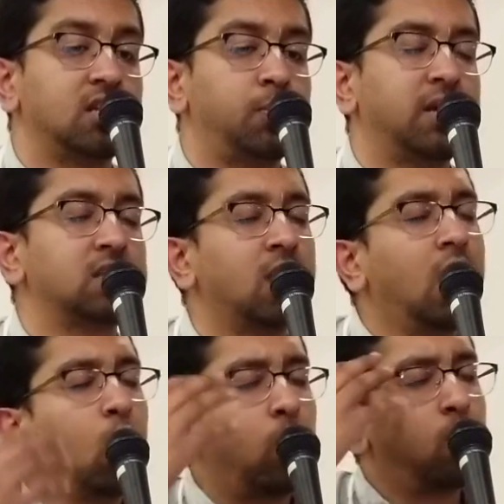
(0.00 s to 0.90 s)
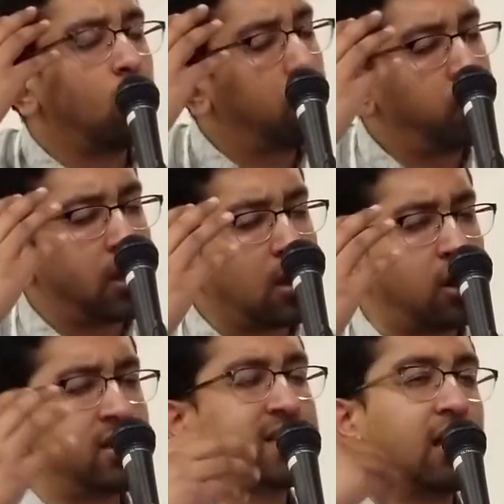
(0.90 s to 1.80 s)
because our
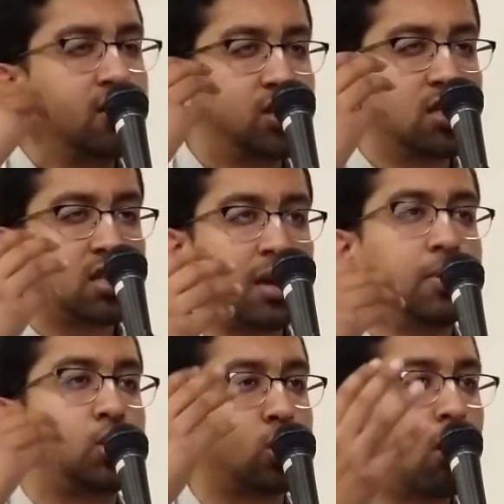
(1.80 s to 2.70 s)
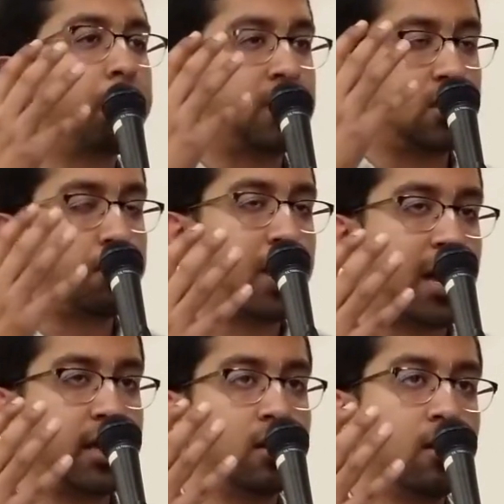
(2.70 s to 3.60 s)
intelligence can be sharpened
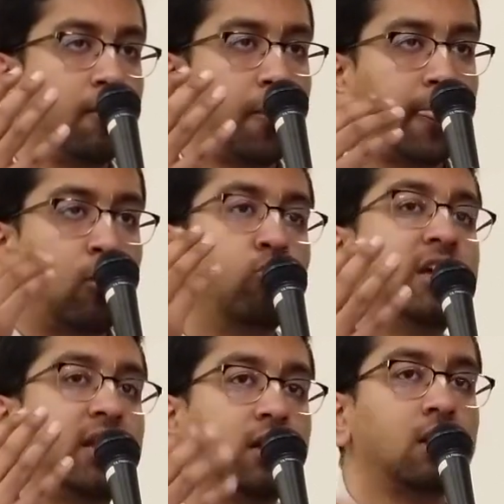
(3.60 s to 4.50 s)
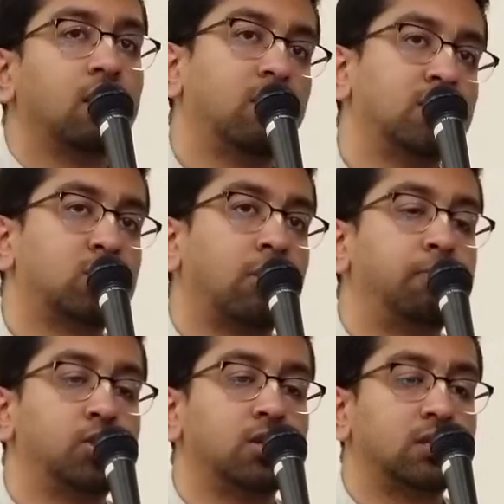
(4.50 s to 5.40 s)
by reading the
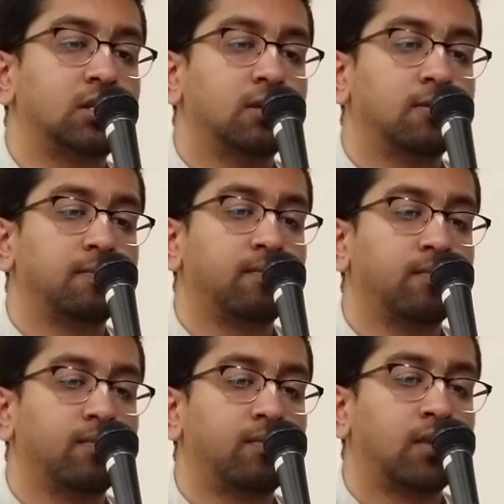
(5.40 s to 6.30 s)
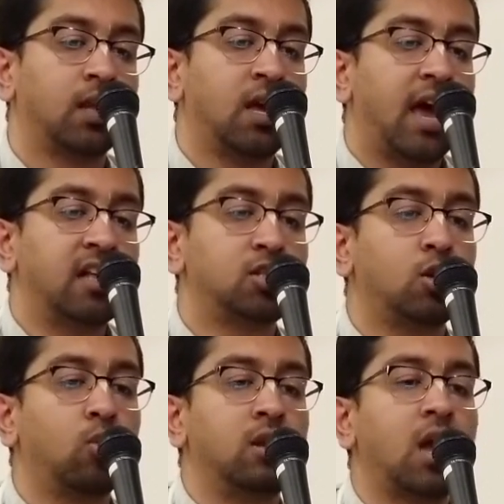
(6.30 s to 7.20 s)
scriptures. And
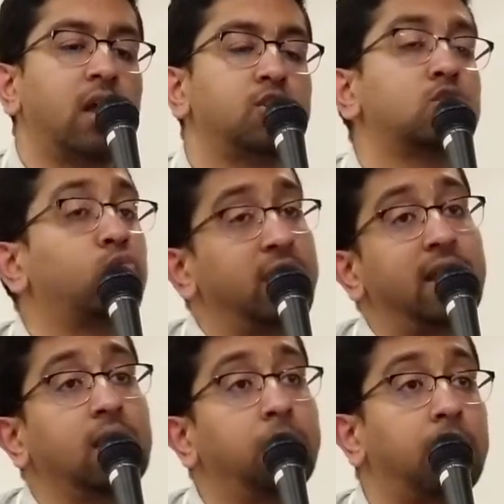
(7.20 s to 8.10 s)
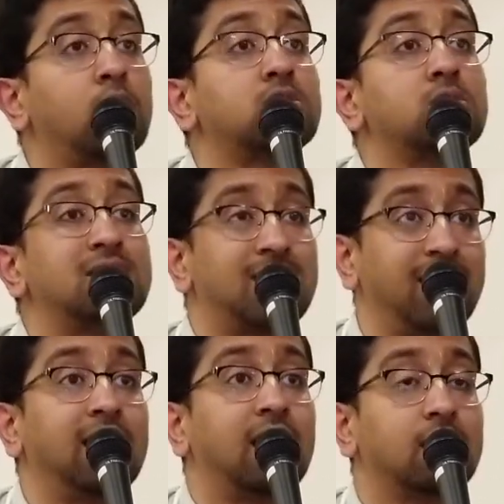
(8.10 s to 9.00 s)
so not just reading, but also
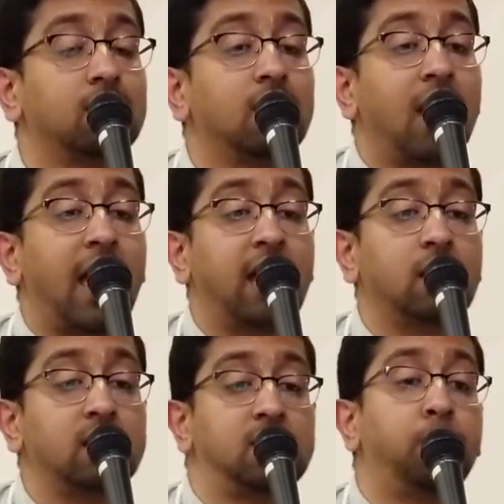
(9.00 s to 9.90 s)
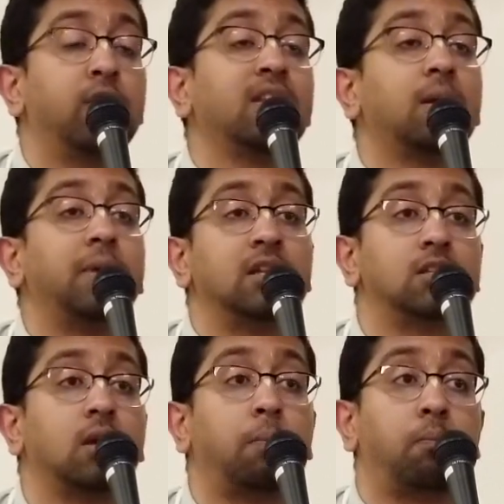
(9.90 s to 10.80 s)
studying and putting them
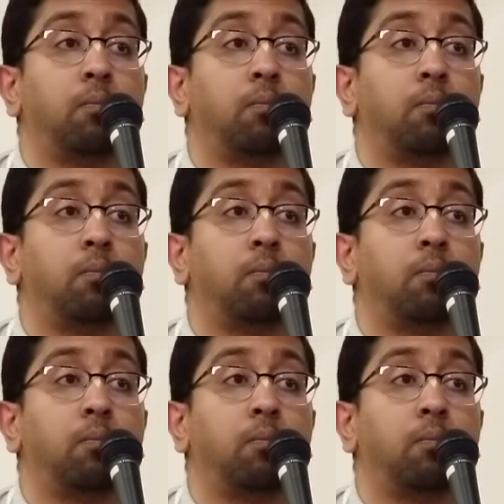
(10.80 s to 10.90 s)
into